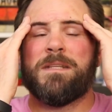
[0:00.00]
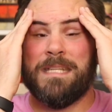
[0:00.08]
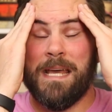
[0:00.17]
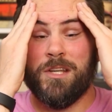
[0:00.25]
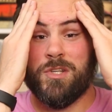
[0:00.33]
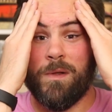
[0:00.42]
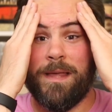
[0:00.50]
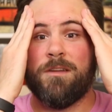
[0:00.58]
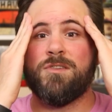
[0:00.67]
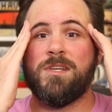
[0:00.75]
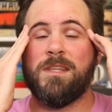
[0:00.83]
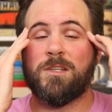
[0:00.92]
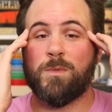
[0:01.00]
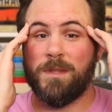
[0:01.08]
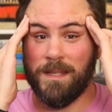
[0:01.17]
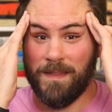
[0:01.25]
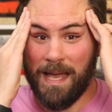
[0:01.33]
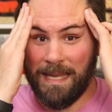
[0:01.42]
potential energy that's
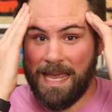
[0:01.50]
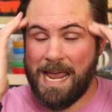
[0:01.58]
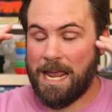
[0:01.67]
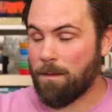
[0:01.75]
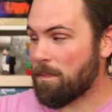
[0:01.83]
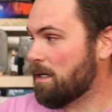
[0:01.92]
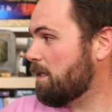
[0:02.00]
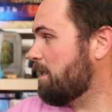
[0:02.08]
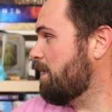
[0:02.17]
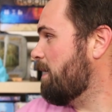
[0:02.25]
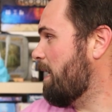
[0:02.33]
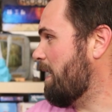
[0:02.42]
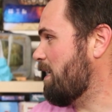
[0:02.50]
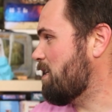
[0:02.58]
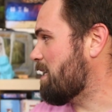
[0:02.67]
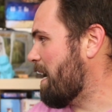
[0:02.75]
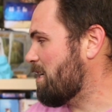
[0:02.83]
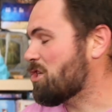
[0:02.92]
within that game? And I
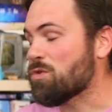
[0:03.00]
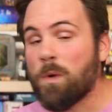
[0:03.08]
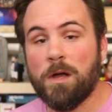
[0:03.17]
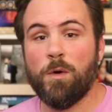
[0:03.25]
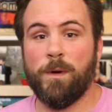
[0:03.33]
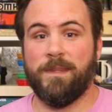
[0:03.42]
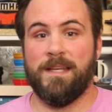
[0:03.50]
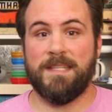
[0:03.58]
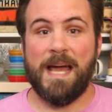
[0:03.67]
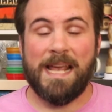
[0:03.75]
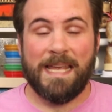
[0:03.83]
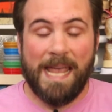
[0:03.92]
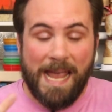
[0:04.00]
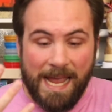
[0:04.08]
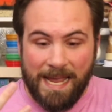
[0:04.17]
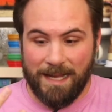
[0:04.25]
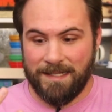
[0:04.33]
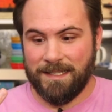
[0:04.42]
just, I struggle with this. I
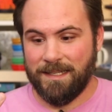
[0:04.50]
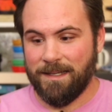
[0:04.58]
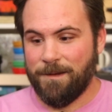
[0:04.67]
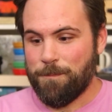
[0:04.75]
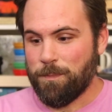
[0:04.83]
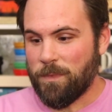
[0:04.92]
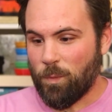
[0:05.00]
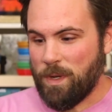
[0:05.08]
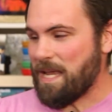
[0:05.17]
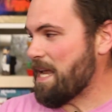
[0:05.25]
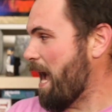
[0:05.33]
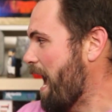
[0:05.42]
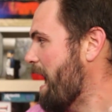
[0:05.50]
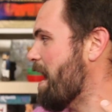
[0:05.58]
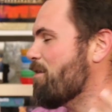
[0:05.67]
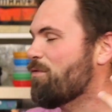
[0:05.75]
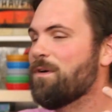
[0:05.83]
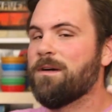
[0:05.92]
can't. We
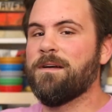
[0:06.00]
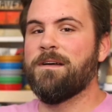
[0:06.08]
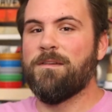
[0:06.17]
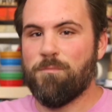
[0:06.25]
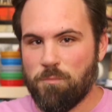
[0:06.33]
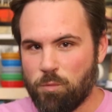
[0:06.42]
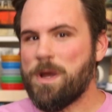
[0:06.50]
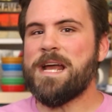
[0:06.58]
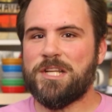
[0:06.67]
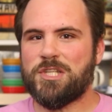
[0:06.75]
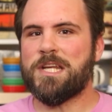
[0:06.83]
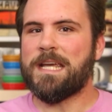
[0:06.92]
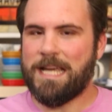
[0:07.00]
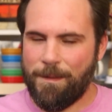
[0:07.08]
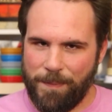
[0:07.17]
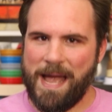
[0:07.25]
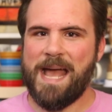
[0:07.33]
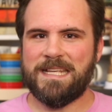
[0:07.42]
have reached
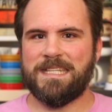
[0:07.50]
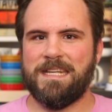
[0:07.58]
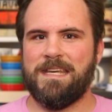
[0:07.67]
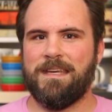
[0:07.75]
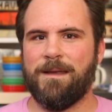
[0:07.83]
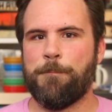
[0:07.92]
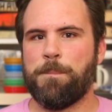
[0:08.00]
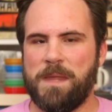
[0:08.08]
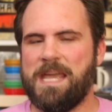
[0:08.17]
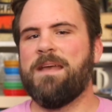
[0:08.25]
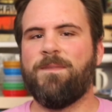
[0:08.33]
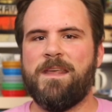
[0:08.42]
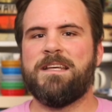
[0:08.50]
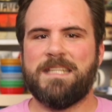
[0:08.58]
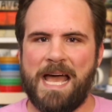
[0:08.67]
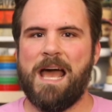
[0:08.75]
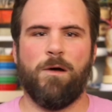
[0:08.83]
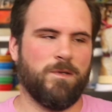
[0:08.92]
capacity in this
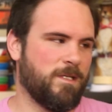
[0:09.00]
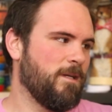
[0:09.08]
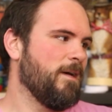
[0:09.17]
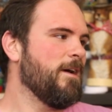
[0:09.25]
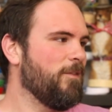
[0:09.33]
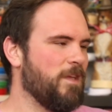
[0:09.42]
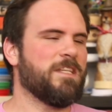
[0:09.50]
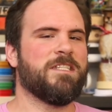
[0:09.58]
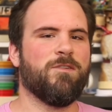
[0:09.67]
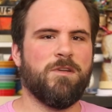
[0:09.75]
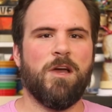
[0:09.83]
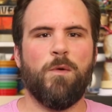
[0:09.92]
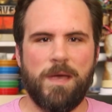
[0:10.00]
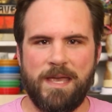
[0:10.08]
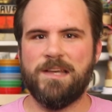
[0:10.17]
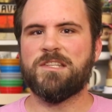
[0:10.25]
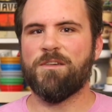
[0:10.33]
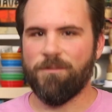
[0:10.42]
house. This studio
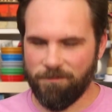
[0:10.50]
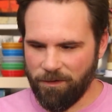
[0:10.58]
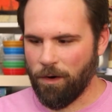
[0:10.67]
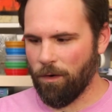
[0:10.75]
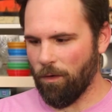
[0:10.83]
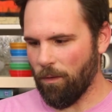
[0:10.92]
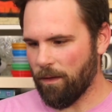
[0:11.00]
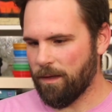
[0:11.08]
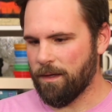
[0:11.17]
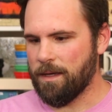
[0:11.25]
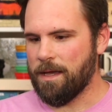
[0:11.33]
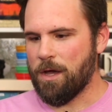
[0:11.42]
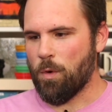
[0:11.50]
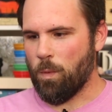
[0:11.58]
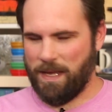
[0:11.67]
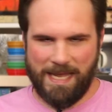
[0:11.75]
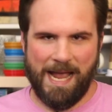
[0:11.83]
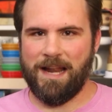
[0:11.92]
is full.
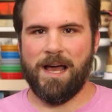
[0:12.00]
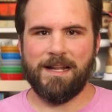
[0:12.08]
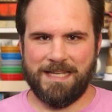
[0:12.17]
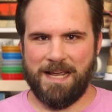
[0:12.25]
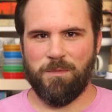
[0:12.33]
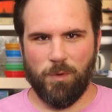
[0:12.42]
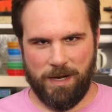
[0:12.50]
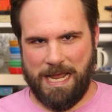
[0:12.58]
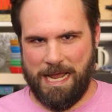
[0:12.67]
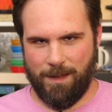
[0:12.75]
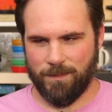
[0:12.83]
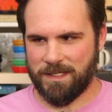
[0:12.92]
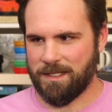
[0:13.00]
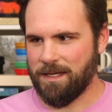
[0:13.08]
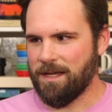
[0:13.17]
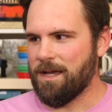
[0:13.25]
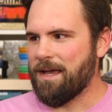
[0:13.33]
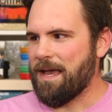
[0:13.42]
We cannot take more games.
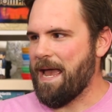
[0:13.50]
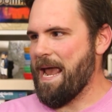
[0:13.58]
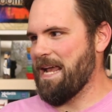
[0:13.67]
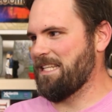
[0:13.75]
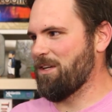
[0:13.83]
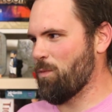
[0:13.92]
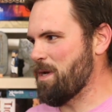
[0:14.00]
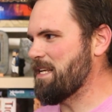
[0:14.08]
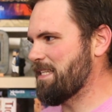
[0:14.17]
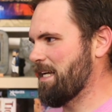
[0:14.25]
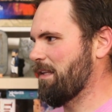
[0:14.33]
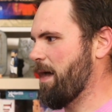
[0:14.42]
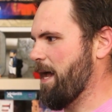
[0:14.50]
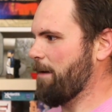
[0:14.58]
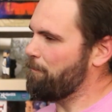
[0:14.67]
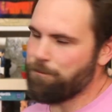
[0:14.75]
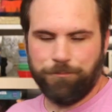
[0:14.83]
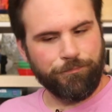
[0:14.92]
And so we said,
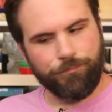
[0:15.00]
like,